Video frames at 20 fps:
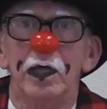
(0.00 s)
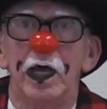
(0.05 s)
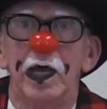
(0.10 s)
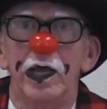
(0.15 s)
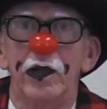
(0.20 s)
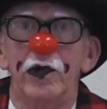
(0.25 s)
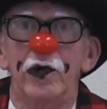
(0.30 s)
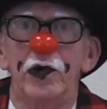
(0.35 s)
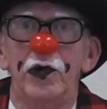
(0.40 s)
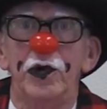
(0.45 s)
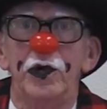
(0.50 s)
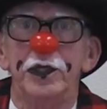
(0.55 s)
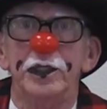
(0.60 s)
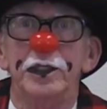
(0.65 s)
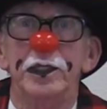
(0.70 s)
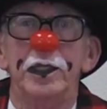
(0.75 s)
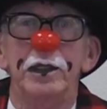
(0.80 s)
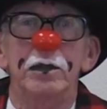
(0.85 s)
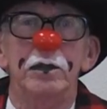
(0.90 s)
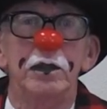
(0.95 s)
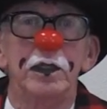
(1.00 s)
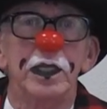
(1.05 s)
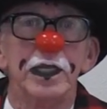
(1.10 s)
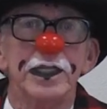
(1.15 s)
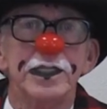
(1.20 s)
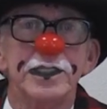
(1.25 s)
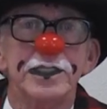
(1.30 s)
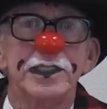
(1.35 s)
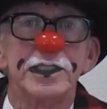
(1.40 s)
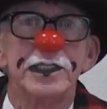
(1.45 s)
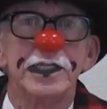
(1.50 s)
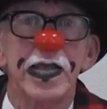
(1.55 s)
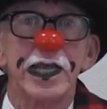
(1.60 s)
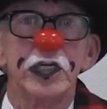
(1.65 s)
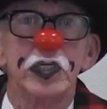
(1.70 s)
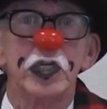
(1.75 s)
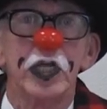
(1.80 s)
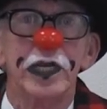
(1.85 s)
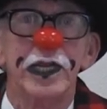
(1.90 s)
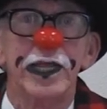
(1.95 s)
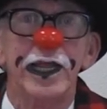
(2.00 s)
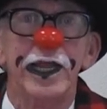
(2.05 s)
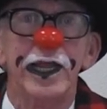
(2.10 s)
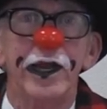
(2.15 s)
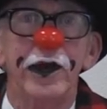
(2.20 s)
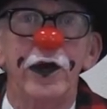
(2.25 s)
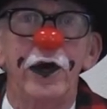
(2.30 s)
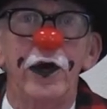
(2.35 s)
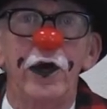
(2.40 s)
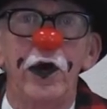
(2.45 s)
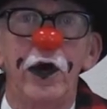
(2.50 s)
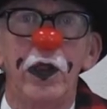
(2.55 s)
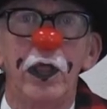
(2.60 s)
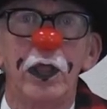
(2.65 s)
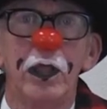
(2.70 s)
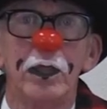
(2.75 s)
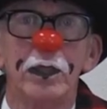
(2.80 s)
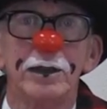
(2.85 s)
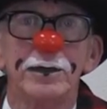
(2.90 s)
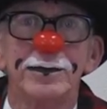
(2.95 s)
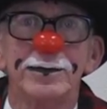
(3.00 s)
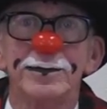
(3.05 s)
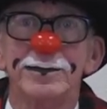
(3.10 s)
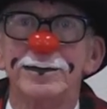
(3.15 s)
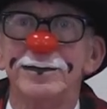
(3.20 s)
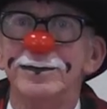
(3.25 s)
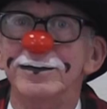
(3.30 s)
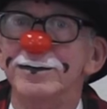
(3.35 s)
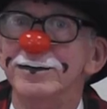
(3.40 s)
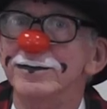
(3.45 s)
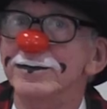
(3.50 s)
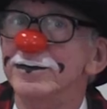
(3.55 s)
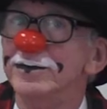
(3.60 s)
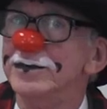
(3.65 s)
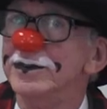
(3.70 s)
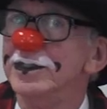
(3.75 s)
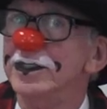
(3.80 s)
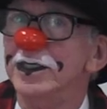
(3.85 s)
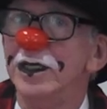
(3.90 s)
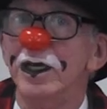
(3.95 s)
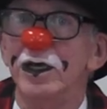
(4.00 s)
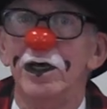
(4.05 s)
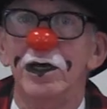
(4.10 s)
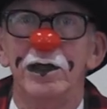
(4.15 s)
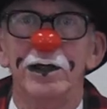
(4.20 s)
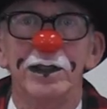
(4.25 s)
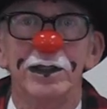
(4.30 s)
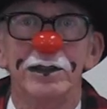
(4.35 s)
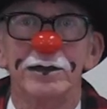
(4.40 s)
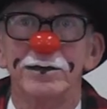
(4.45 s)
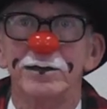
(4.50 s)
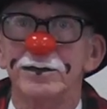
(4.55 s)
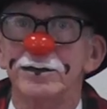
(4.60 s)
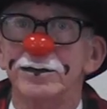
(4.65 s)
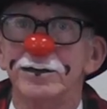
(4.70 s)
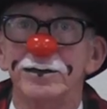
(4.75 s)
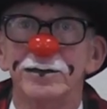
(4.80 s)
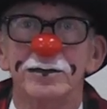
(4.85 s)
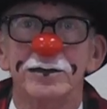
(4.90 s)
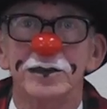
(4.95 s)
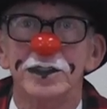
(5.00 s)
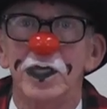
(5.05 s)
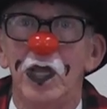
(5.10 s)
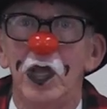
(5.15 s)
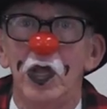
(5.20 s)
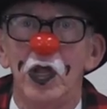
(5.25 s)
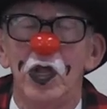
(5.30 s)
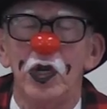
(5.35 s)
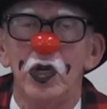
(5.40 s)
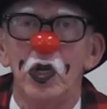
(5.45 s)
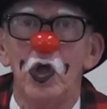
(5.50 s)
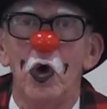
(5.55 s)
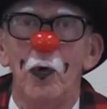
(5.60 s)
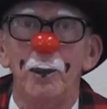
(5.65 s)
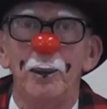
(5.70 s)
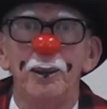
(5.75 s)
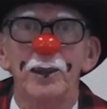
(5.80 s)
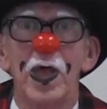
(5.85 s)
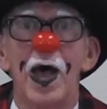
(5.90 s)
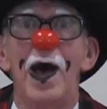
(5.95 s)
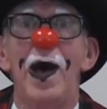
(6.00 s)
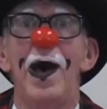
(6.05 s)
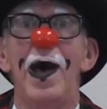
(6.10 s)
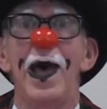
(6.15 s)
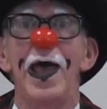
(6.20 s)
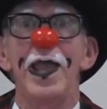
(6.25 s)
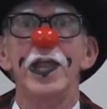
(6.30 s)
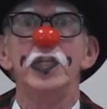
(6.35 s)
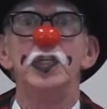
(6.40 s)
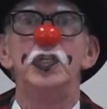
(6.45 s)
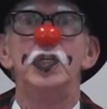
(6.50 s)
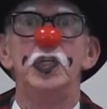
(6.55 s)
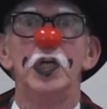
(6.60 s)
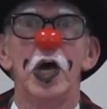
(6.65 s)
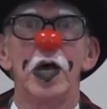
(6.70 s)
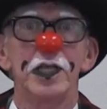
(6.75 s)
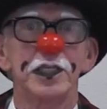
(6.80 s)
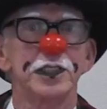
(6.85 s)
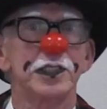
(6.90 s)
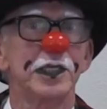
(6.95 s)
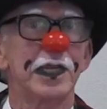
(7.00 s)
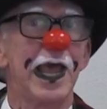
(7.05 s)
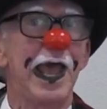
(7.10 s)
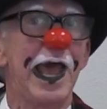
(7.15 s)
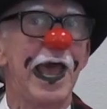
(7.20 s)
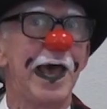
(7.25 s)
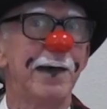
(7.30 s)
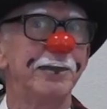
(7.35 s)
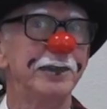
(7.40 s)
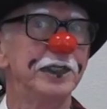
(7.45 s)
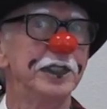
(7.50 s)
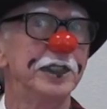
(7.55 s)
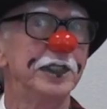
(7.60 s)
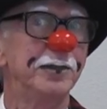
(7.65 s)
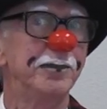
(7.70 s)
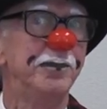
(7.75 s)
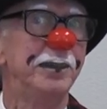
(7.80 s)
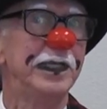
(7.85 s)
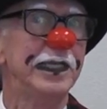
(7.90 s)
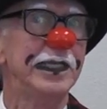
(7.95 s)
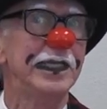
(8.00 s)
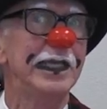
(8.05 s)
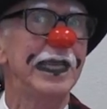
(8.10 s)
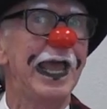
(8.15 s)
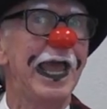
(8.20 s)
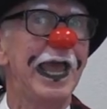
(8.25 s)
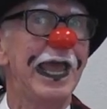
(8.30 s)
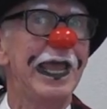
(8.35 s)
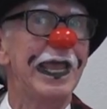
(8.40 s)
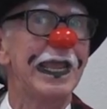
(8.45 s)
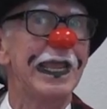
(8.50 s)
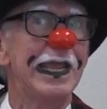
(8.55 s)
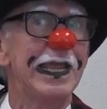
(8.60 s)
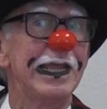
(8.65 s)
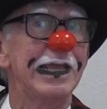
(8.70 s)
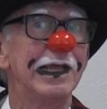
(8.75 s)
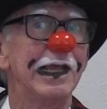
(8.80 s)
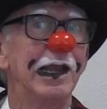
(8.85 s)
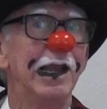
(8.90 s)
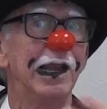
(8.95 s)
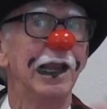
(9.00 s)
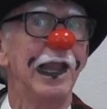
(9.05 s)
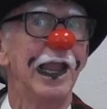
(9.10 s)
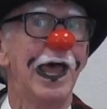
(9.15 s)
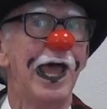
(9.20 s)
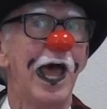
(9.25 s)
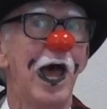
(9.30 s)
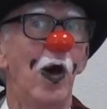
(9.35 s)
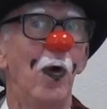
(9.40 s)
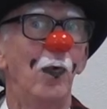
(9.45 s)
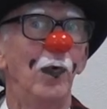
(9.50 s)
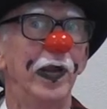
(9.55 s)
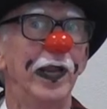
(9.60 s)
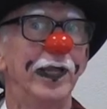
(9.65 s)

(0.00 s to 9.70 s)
I heard concessionaire. No. Nope, I just happened to be a clown.